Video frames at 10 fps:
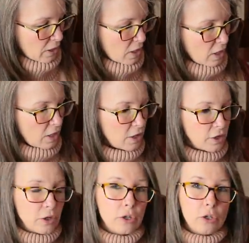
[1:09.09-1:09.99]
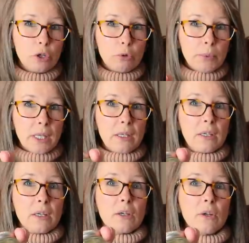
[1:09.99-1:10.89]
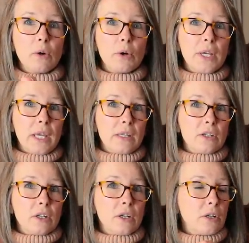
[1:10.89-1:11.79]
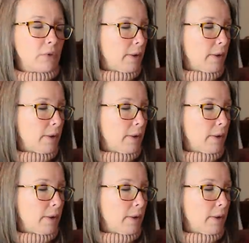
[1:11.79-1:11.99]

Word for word: are cumin, coriander,